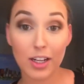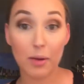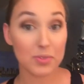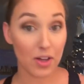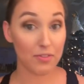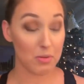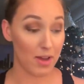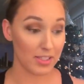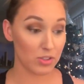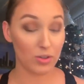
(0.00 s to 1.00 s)
It comes off the
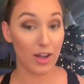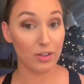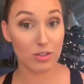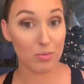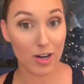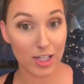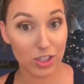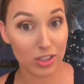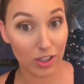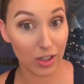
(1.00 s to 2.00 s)
best. Do not use a
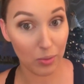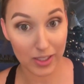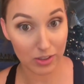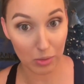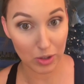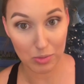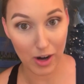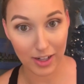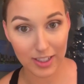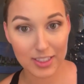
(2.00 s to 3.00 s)
brush. You're going to waste so much
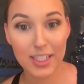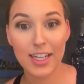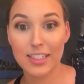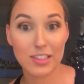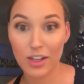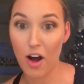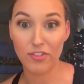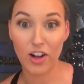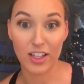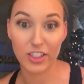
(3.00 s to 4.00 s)
product and it's going to all
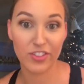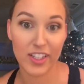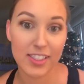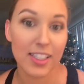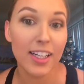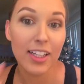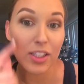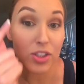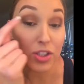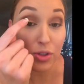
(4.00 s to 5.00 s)
fall on your face.
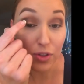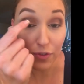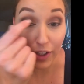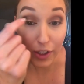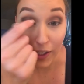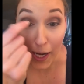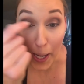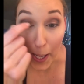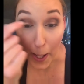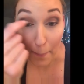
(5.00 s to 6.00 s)
You just use your finger
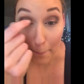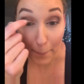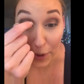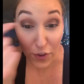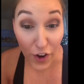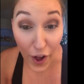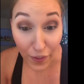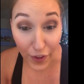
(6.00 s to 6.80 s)
and push it on